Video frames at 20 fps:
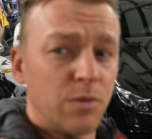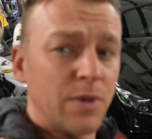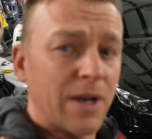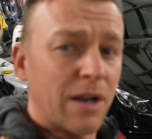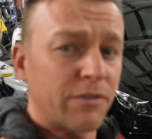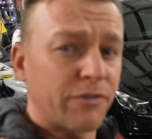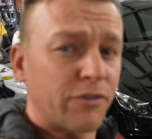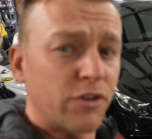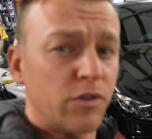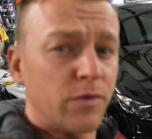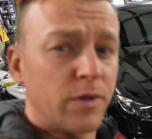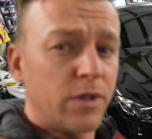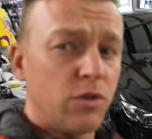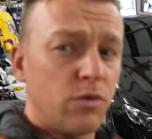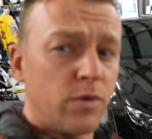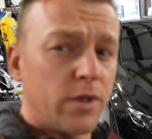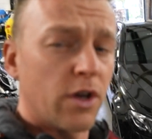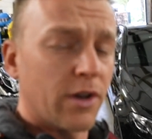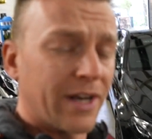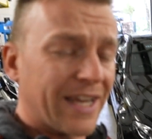Without further ado,
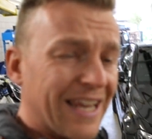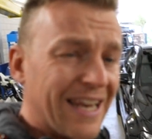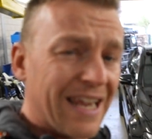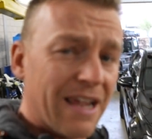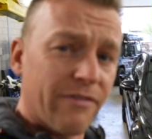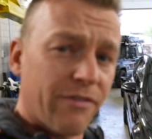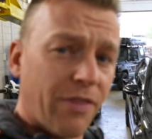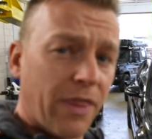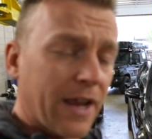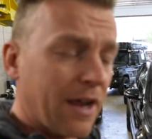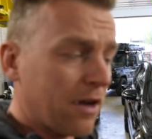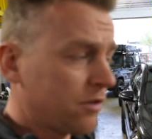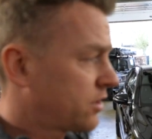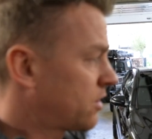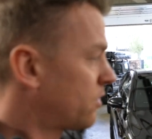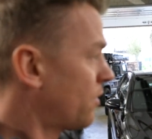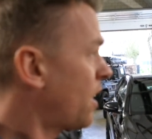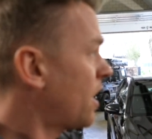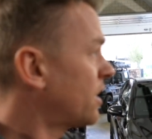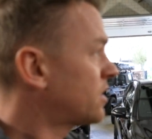we're gonna get everything out the
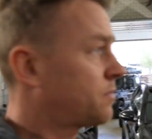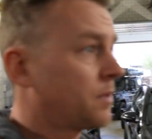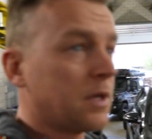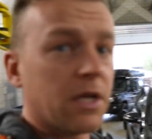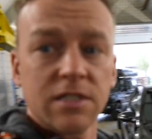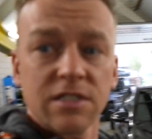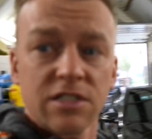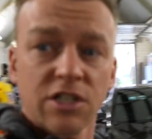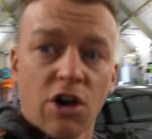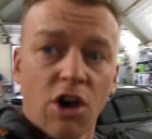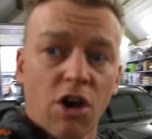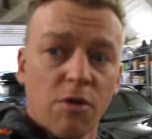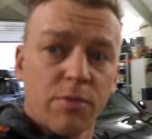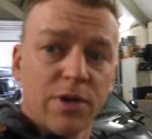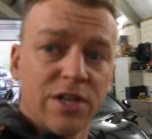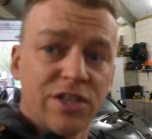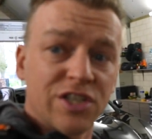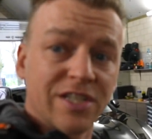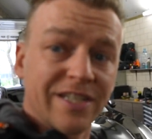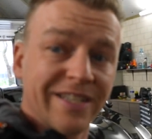garage because the car
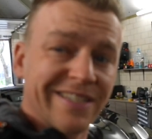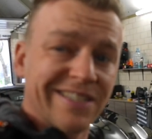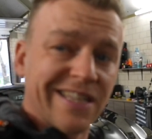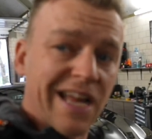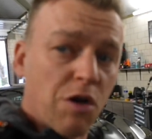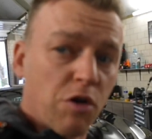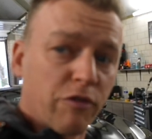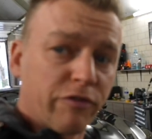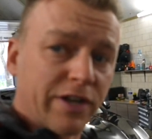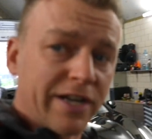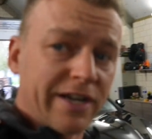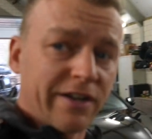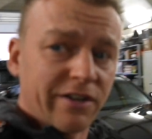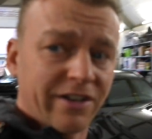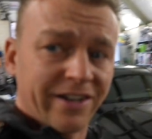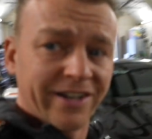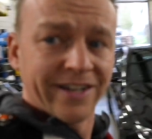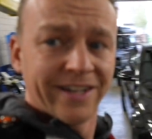bridge is now over here